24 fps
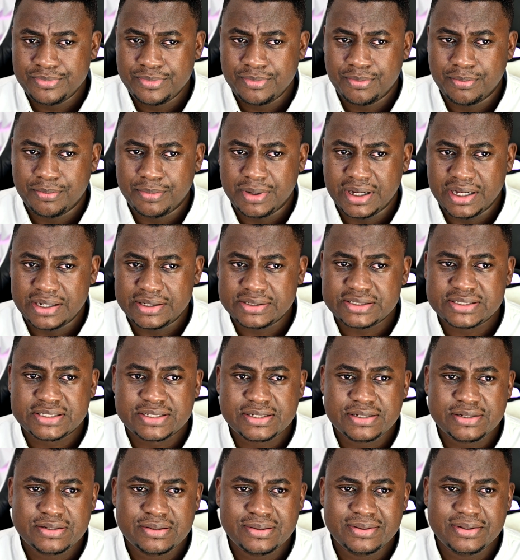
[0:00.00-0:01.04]
but
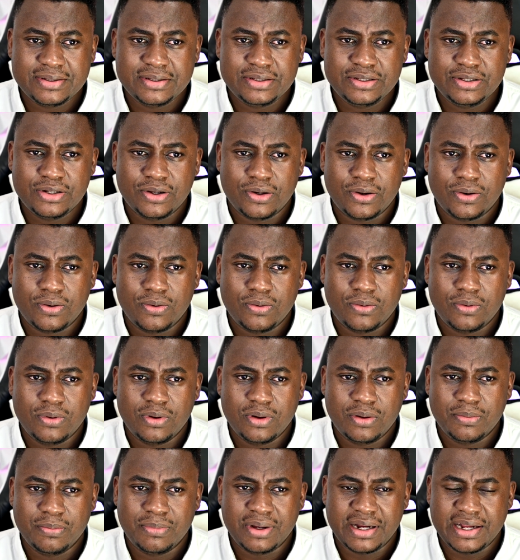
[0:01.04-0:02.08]

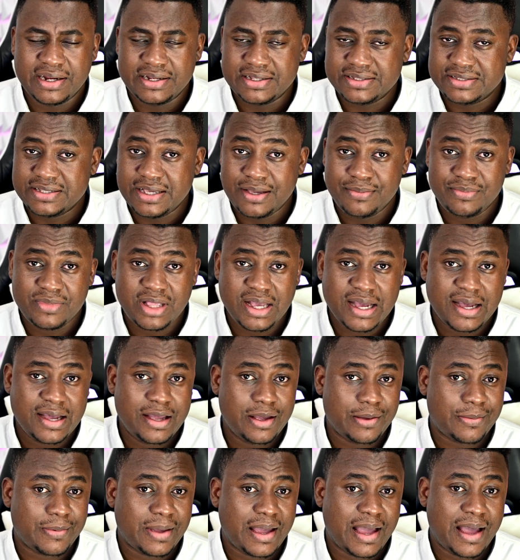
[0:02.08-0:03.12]
But at the same
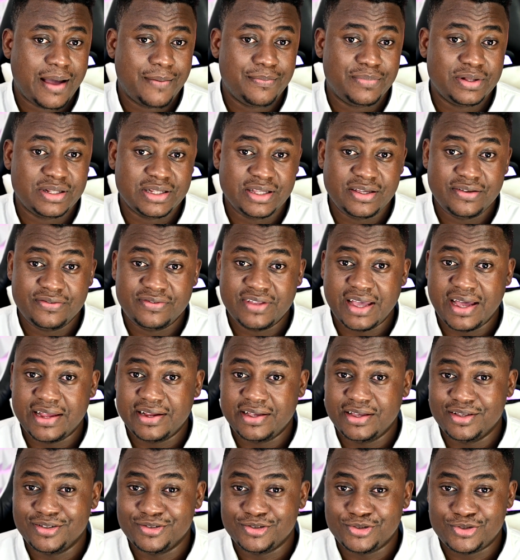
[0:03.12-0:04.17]
time, I believe that
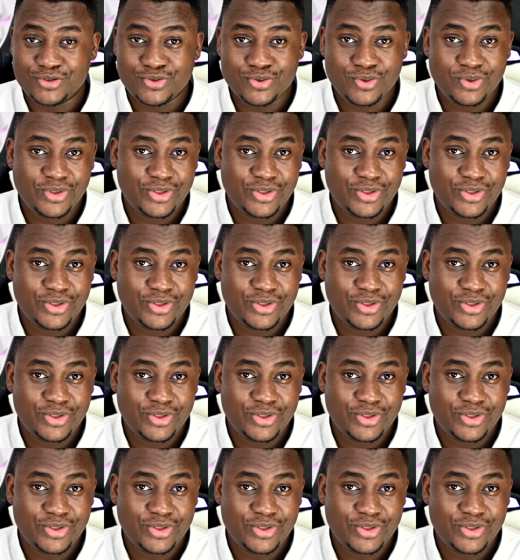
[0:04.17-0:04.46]
in 2